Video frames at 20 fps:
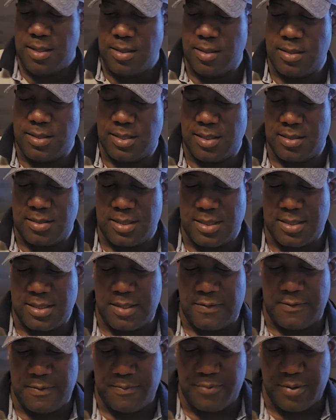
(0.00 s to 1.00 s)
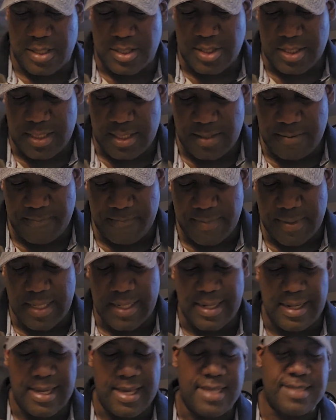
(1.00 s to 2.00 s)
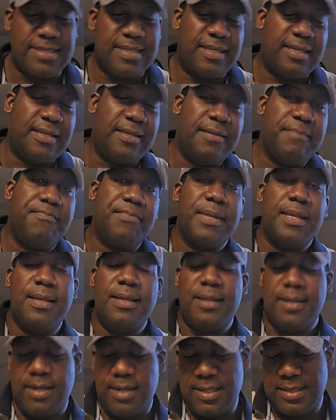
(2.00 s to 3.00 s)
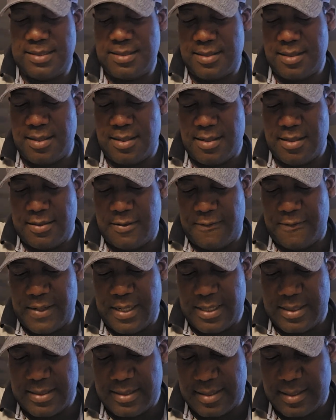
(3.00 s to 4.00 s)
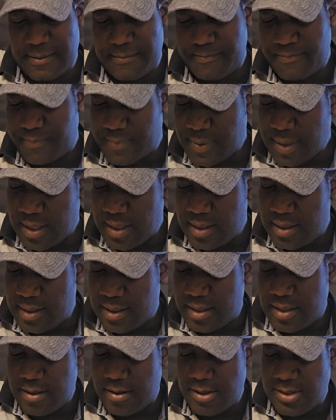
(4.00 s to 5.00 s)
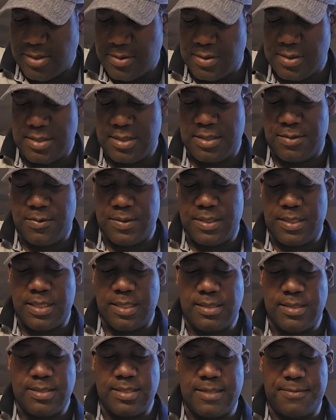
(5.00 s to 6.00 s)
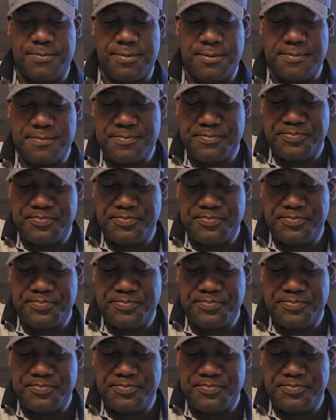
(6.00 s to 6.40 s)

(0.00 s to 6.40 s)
to the success of the project. And lastly, list the artifacts that are associated with each step.